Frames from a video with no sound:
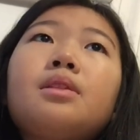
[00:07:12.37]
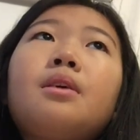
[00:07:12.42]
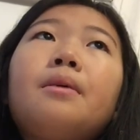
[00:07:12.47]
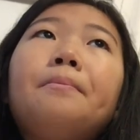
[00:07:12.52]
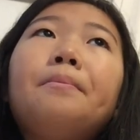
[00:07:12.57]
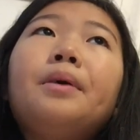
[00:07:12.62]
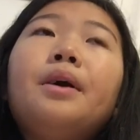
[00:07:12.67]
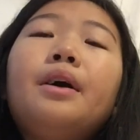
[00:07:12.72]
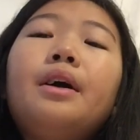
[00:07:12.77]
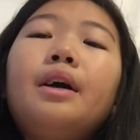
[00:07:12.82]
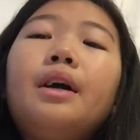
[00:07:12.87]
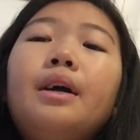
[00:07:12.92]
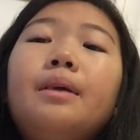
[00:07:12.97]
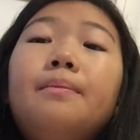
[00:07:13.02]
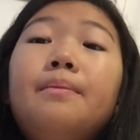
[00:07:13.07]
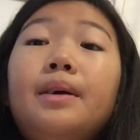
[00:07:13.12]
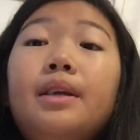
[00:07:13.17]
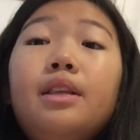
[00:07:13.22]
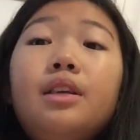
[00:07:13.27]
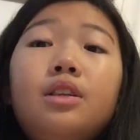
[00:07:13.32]
But in
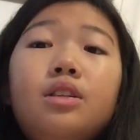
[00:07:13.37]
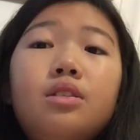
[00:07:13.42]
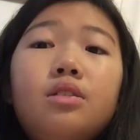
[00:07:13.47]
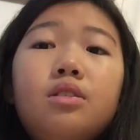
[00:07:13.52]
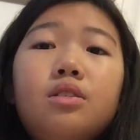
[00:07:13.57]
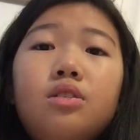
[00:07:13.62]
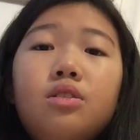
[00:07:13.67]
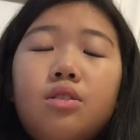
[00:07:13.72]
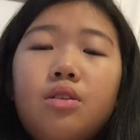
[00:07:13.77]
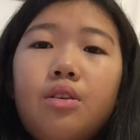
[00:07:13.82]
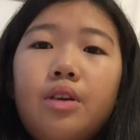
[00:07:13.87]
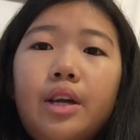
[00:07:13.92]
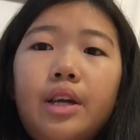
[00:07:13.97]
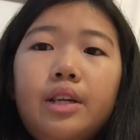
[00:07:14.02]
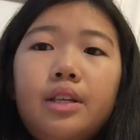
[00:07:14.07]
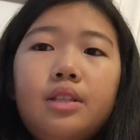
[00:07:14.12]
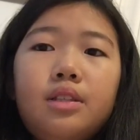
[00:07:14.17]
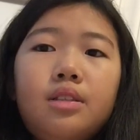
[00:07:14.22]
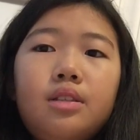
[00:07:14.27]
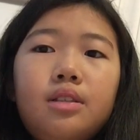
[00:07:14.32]
many
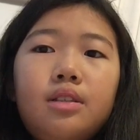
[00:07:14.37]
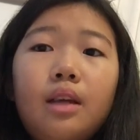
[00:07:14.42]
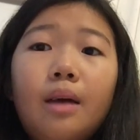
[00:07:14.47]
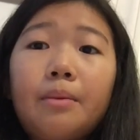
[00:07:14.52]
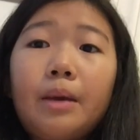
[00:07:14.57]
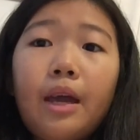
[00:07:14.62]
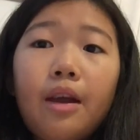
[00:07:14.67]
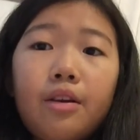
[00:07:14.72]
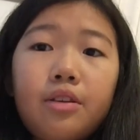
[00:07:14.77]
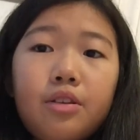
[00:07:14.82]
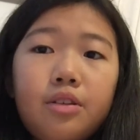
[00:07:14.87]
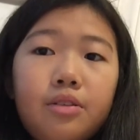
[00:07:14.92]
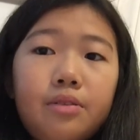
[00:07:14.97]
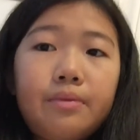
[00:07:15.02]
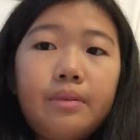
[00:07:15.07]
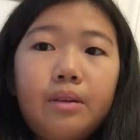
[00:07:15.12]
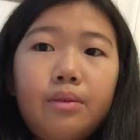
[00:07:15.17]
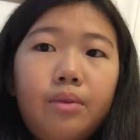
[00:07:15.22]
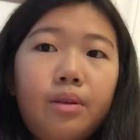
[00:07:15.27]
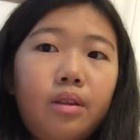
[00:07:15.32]
stories, sub-characters
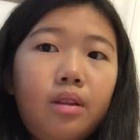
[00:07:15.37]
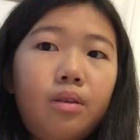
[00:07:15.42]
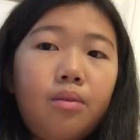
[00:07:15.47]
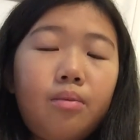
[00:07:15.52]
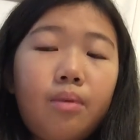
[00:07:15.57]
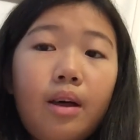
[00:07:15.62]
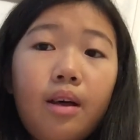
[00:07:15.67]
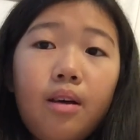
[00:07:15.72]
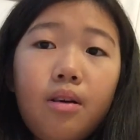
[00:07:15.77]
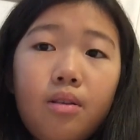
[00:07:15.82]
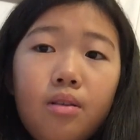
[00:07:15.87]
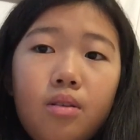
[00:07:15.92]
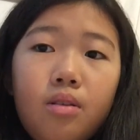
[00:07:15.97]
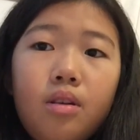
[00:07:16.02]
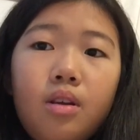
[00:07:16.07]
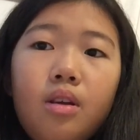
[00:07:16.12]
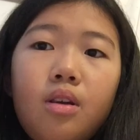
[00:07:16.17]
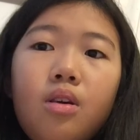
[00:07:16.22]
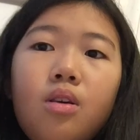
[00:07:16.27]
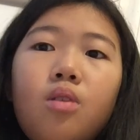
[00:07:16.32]
fit really well
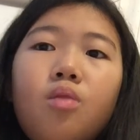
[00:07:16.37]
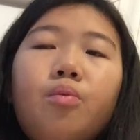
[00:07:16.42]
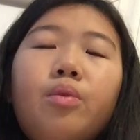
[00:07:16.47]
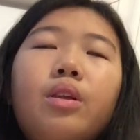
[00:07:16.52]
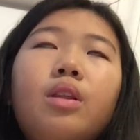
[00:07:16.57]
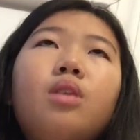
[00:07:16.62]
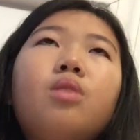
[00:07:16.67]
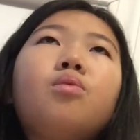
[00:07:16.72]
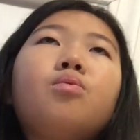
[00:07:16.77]
with